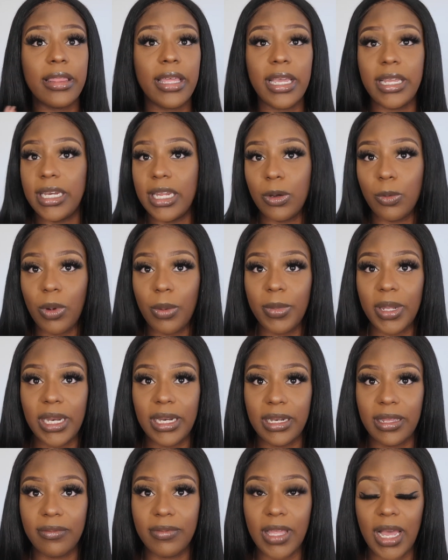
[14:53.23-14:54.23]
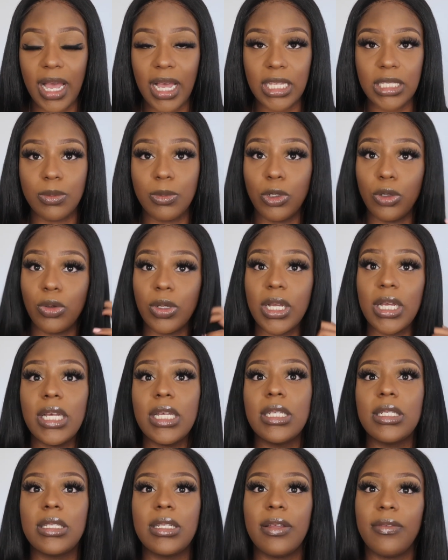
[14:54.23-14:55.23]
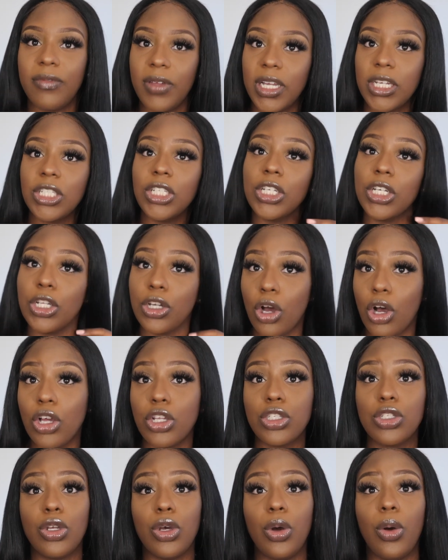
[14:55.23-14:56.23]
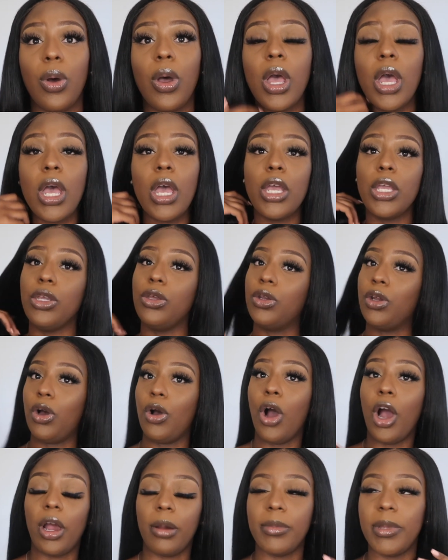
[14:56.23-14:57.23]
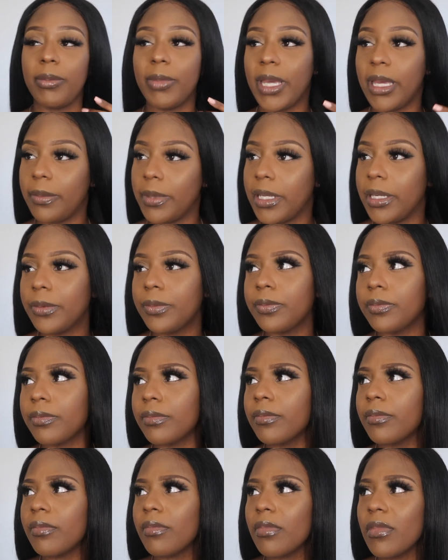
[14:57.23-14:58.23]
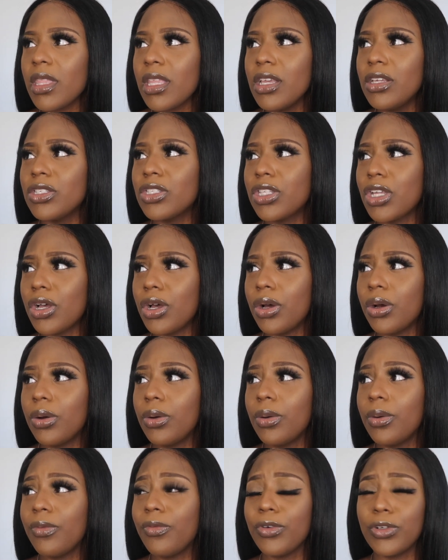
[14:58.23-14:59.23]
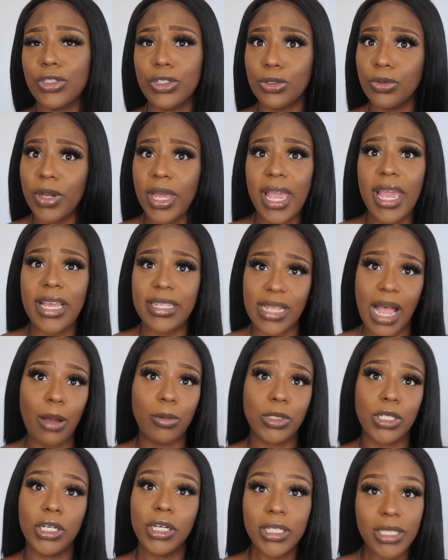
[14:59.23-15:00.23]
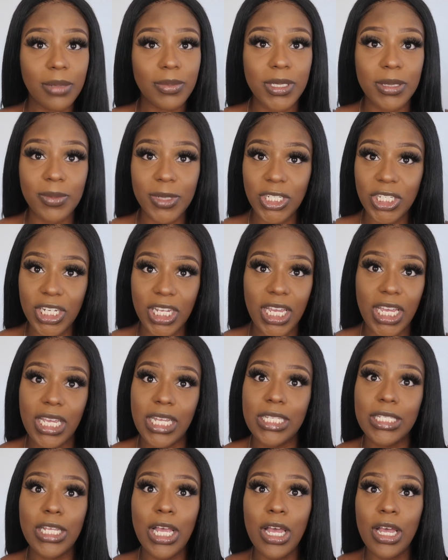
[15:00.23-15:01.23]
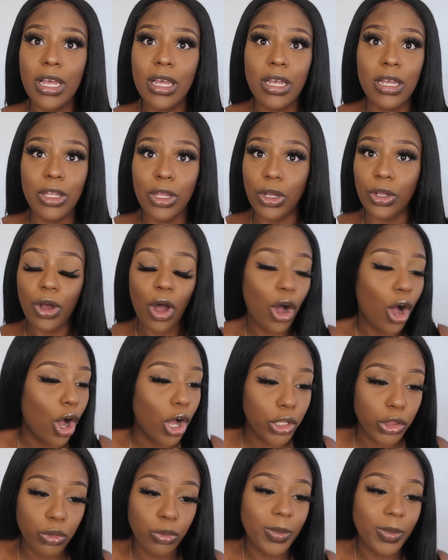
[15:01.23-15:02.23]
they didn't want me to leave the hospital because the infection could also you know harm the baby so for two days i was hooked up to machines all